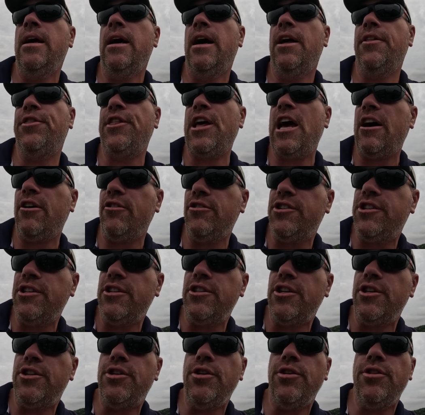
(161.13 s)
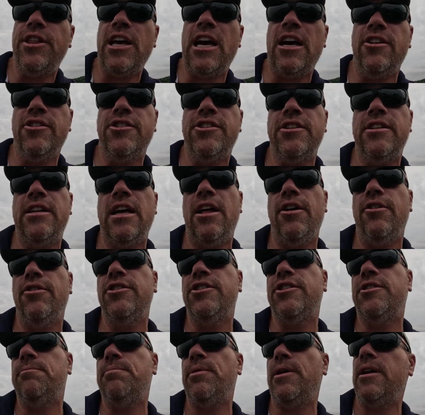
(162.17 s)
$1,000 to
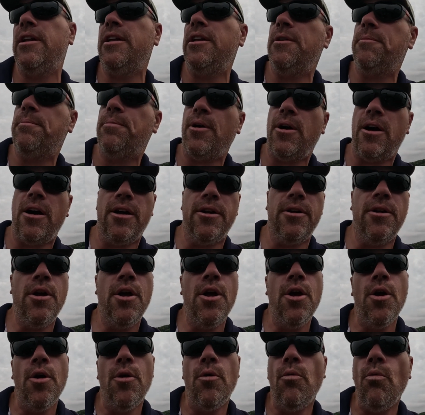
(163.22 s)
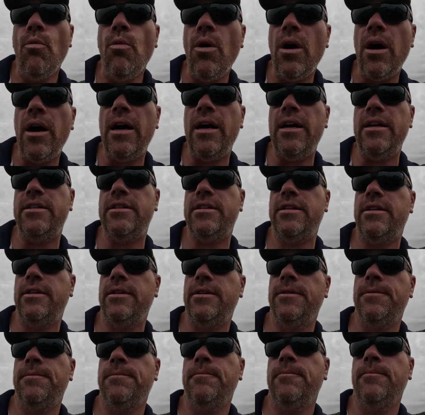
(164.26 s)
$2,000 depending upon what
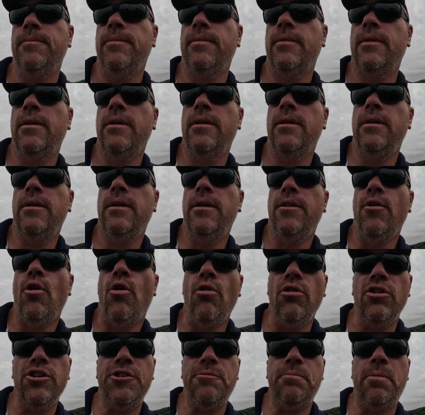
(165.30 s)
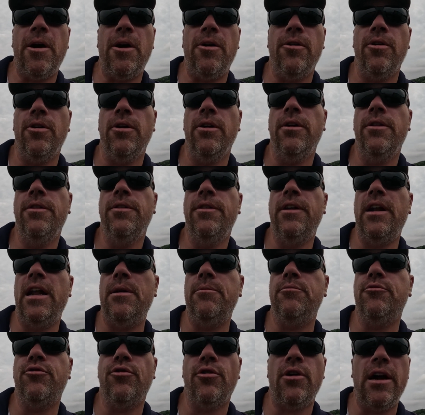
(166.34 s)
horsepower that
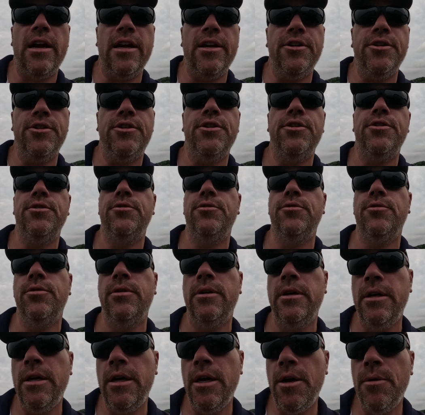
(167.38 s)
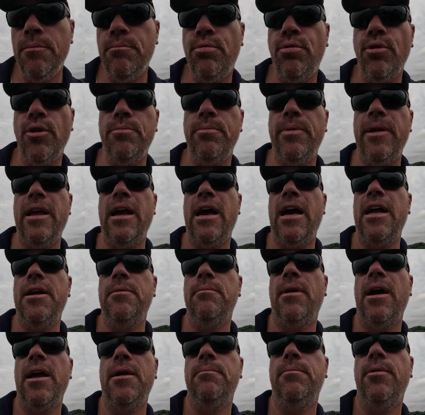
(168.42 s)
I'm trying to put behind
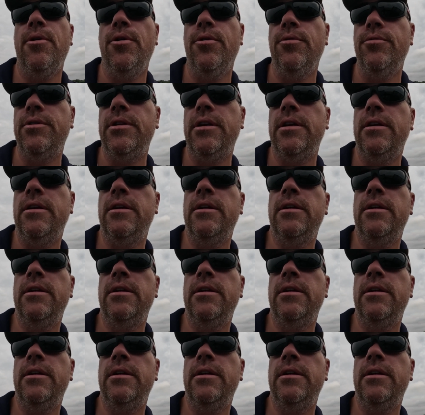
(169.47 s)
my boat.